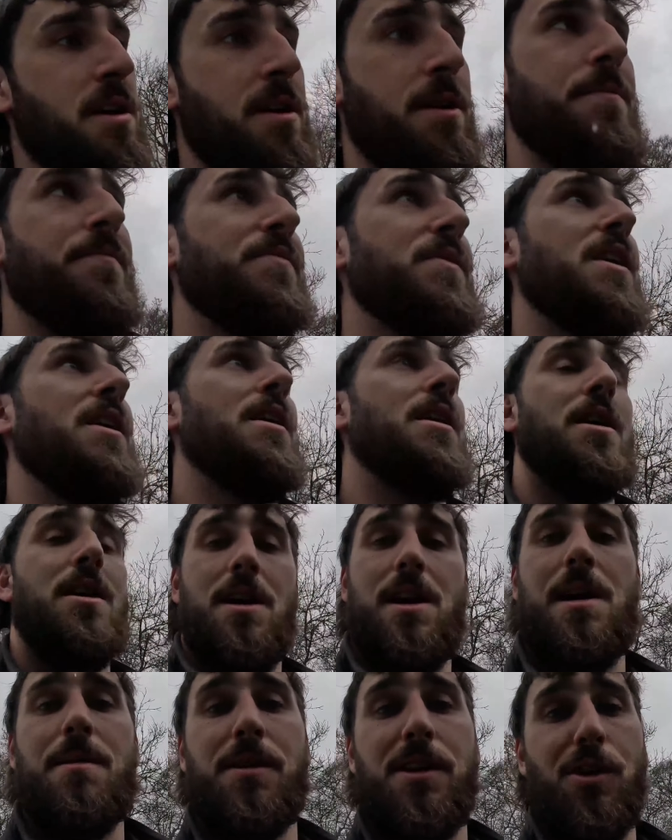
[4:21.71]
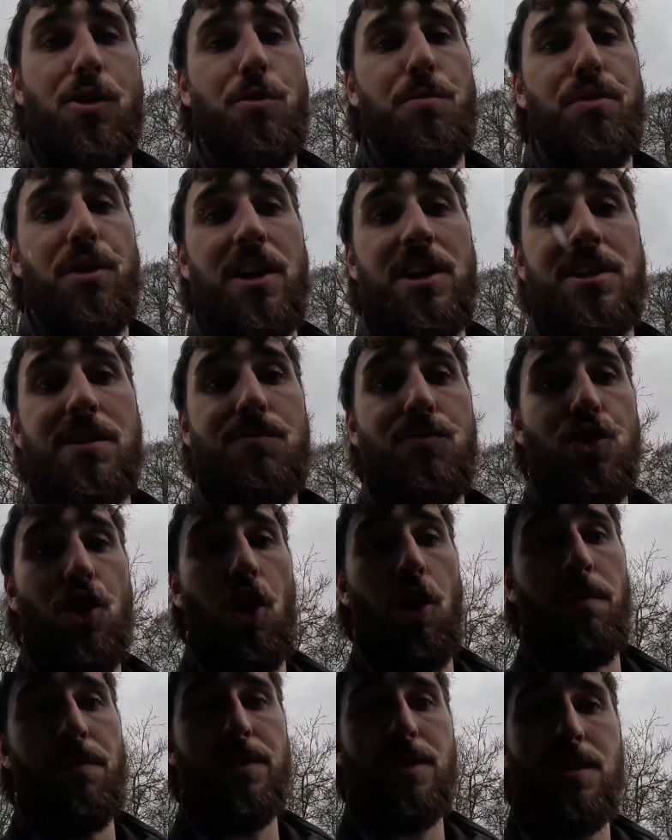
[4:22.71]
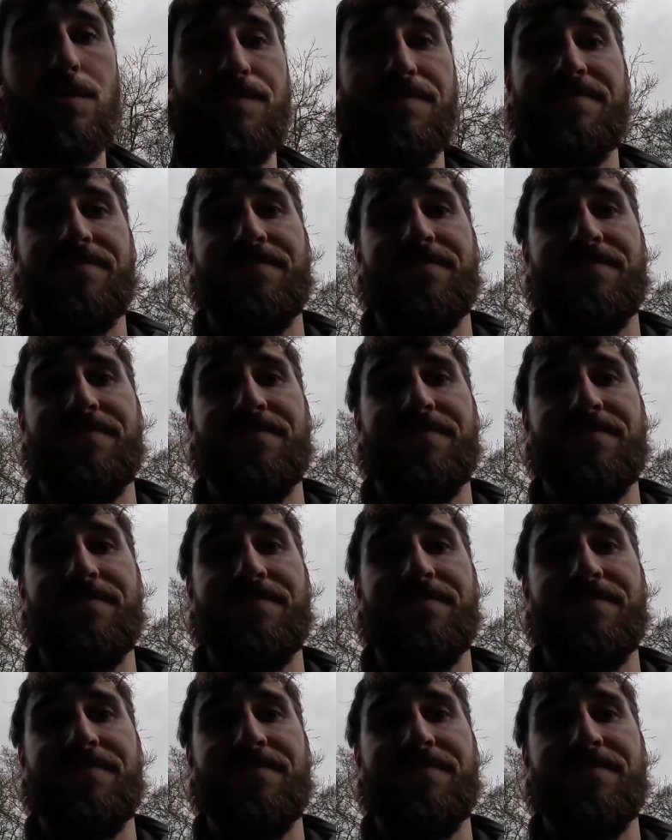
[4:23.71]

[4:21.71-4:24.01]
I'm gonna go price some jobs.